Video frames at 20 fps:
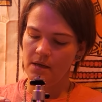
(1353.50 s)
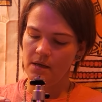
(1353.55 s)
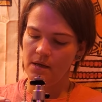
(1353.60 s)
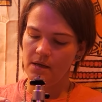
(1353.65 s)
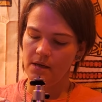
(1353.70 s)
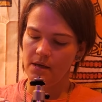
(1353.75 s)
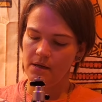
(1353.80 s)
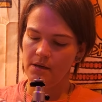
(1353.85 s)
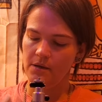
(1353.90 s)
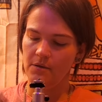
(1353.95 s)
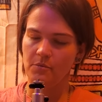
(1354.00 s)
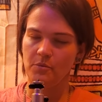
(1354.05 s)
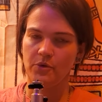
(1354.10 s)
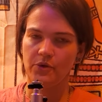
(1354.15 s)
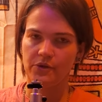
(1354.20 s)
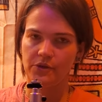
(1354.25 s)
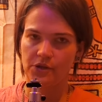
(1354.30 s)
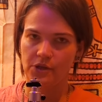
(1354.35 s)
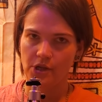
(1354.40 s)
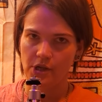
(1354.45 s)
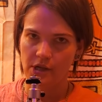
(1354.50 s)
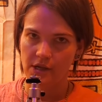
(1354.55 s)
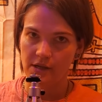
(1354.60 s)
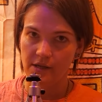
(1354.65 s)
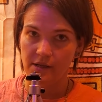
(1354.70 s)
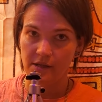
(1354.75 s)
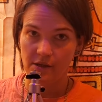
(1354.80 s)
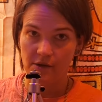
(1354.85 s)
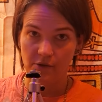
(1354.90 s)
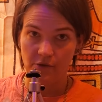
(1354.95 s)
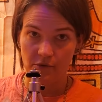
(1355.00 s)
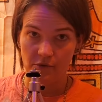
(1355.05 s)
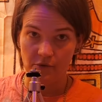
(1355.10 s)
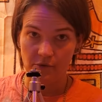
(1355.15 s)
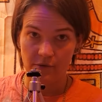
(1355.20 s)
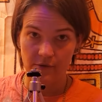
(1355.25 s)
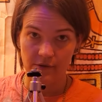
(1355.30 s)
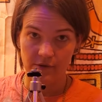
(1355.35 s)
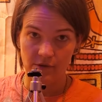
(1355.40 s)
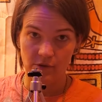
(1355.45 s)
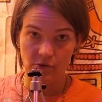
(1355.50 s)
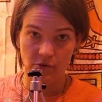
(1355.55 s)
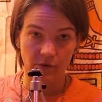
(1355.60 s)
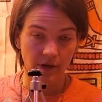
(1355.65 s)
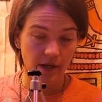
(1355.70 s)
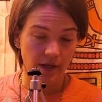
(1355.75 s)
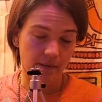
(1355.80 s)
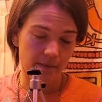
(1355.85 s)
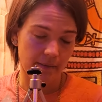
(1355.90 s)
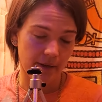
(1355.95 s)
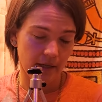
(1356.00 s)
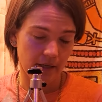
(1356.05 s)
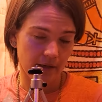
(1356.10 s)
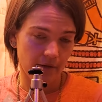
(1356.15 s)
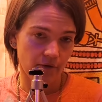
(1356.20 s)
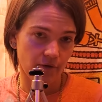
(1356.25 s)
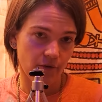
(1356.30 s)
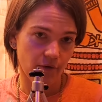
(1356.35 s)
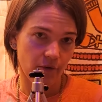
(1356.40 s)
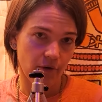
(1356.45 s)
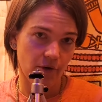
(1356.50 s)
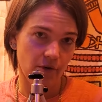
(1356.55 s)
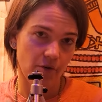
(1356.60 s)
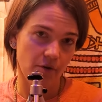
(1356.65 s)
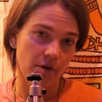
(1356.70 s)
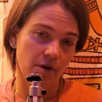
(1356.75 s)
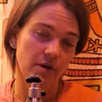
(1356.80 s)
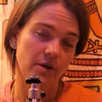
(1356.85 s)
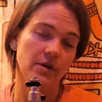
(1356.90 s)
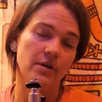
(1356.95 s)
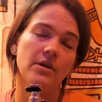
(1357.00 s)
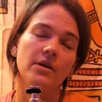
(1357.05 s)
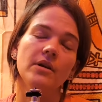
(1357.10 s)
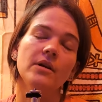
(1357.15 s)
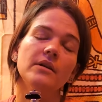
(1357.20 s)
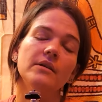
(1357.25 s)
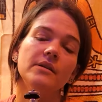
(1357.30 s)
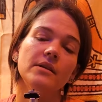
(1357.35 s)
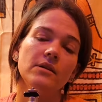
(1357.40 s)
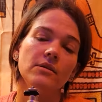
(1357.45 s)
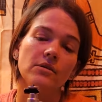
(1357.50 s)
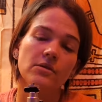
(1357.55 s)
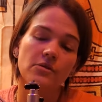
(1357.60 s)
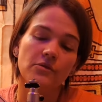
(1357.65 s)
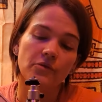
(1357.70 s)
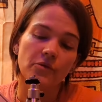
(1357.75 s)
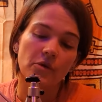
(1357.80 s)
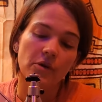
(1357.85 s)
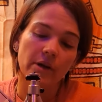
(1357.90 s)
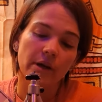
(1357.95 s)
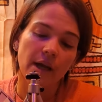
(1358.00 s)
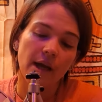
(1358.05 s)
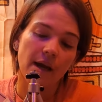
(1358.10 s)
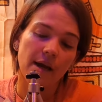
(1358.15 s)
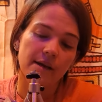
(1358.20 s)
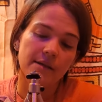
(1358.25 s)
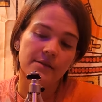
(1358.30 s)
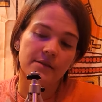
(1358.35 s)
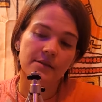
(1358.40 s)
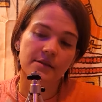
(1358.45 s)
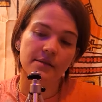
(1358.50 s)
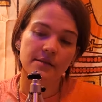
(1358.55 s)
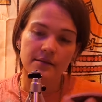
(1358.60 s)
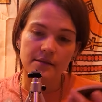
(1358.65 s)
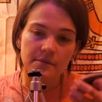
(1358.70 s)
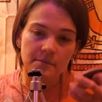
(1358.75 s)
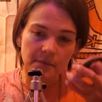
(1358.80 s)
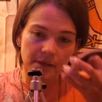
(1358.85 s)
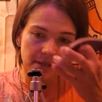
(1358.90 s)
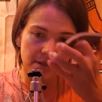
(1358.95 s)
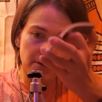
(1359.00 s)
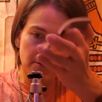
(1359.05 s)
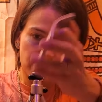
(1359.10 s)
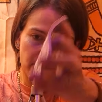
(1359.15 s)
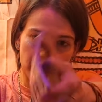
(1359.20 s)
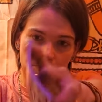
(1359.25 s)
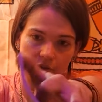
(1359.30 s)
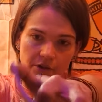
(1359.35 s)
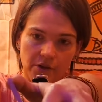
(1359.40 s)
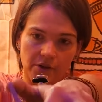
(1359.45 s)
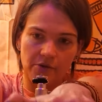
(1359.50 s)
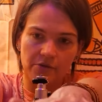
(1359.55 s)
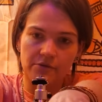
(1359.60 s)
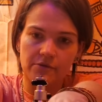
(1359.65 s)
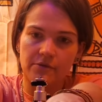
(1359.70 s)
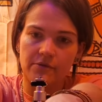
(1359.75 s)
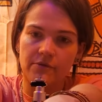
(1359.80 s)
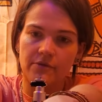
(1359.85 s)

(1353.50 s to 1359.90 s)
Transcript: I appreciate you joining me for your tarot forecast this month, Virgo.